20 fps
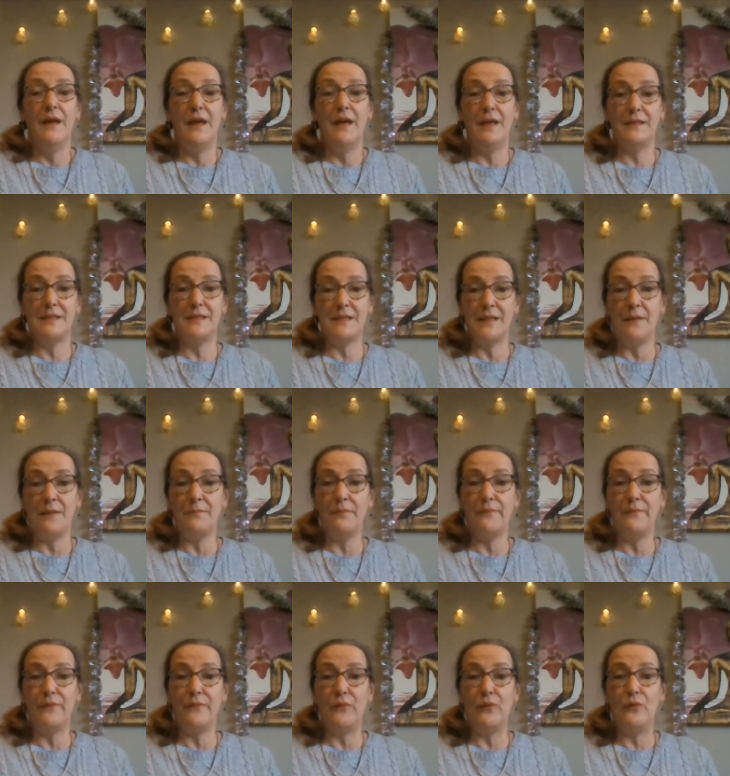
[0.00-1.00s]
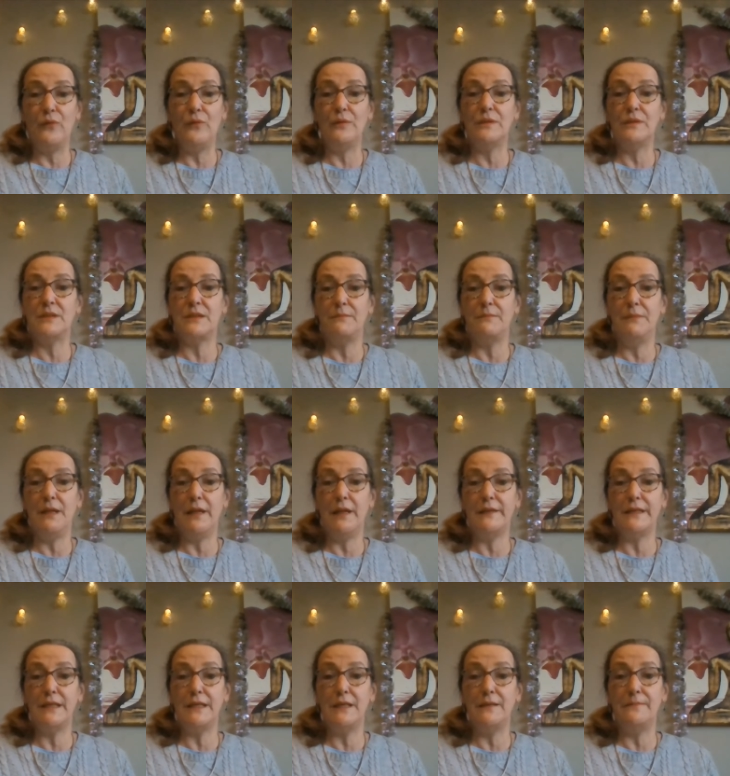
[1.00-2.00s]
It's number four
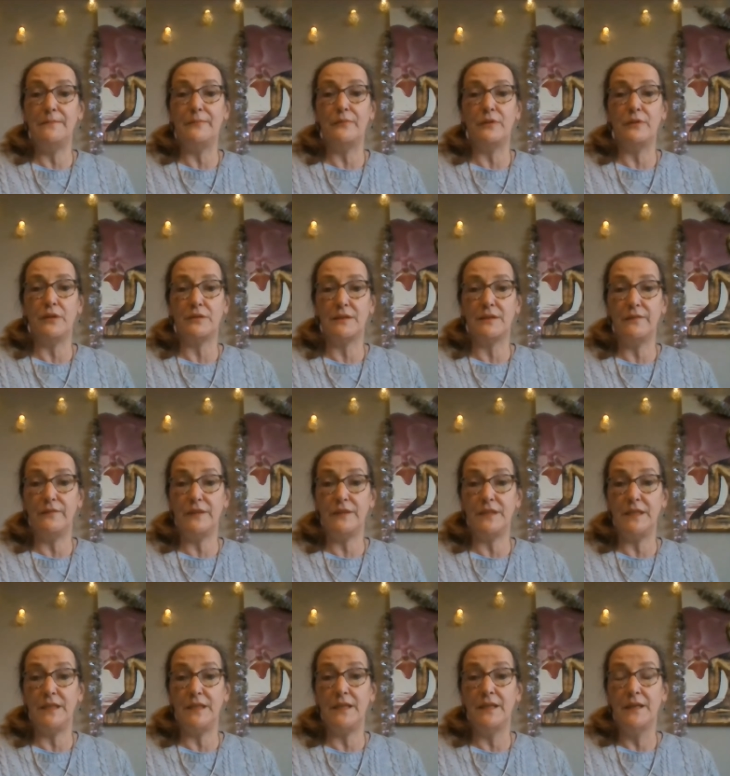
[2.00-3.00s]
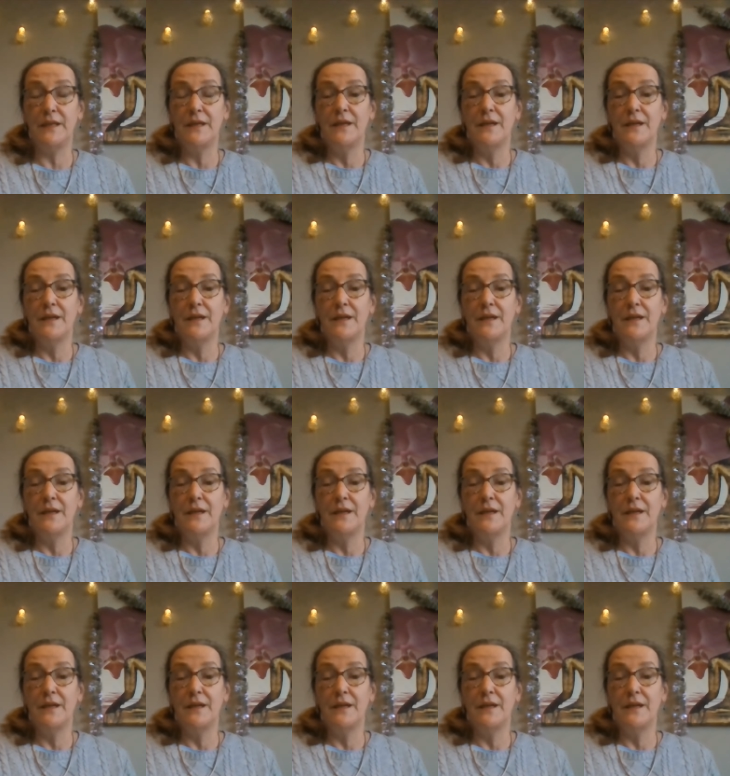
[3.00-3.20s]
stability, productivity.